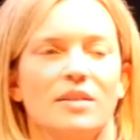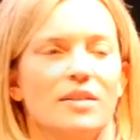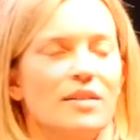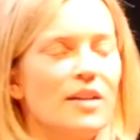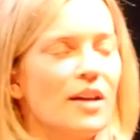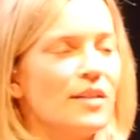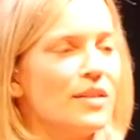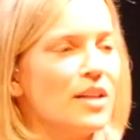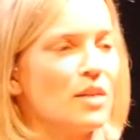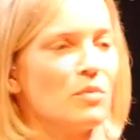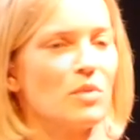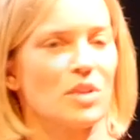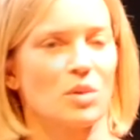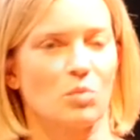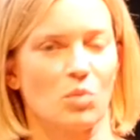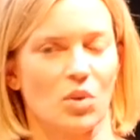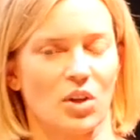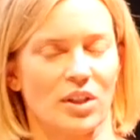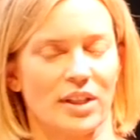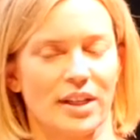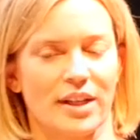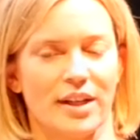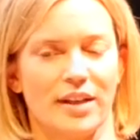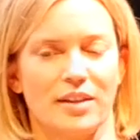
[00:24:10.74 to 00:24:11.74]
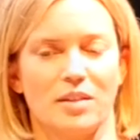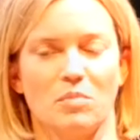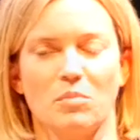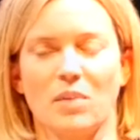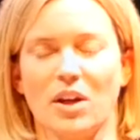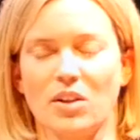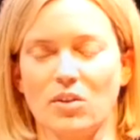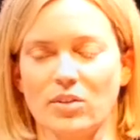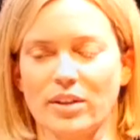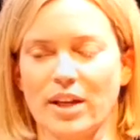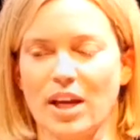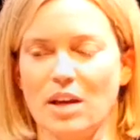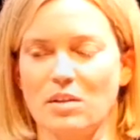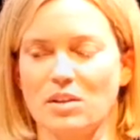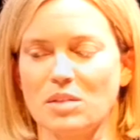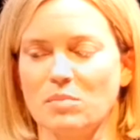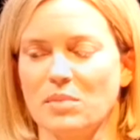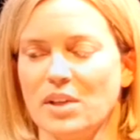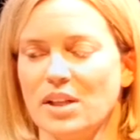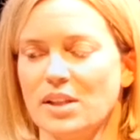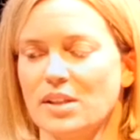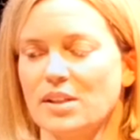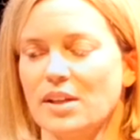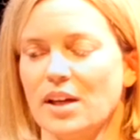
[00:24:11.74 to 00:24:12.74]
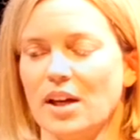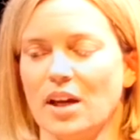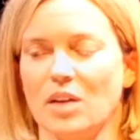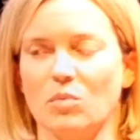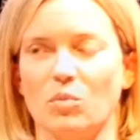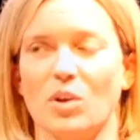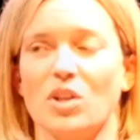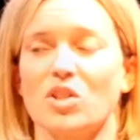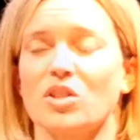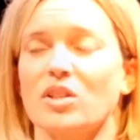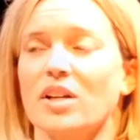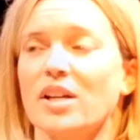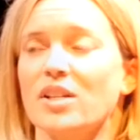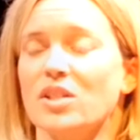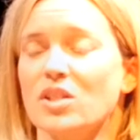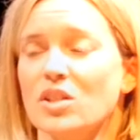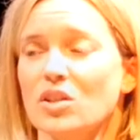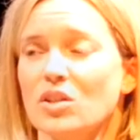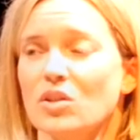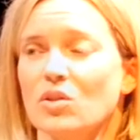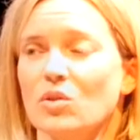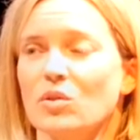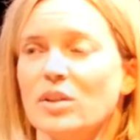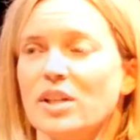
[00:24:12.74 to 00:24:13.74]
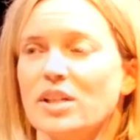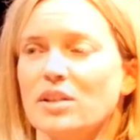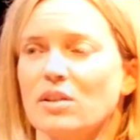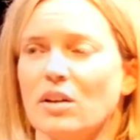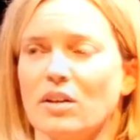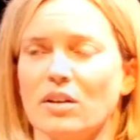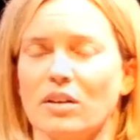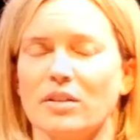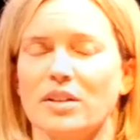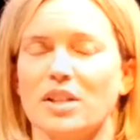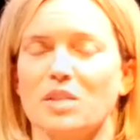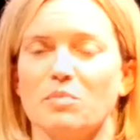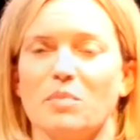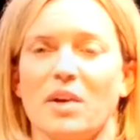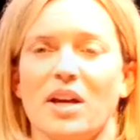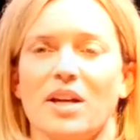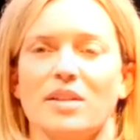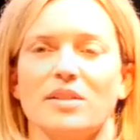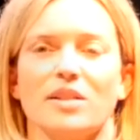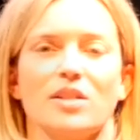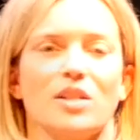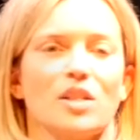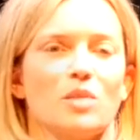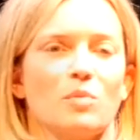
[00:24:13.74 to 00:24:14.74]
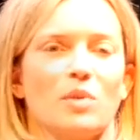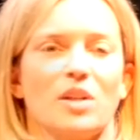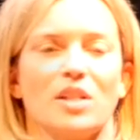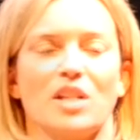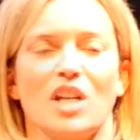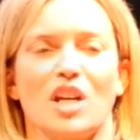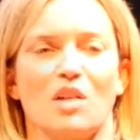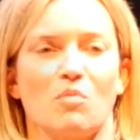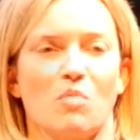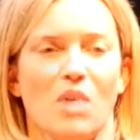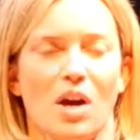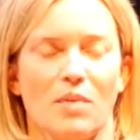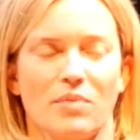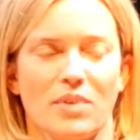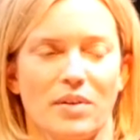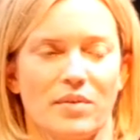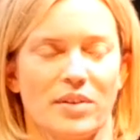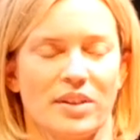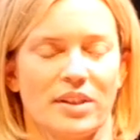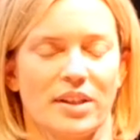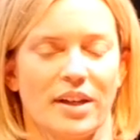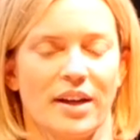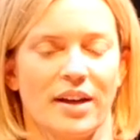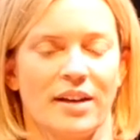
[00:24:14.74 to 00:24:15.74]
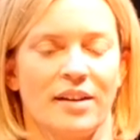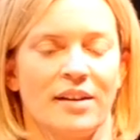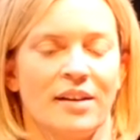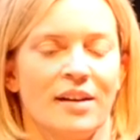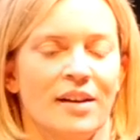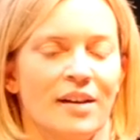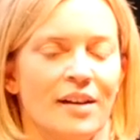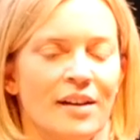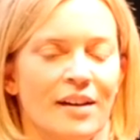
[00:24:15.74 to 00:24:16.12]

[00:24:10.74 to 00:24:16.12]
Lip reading: Nothing was working. The mother came to me and said, what should I do? He's on all these meds. I just want to take him off everything.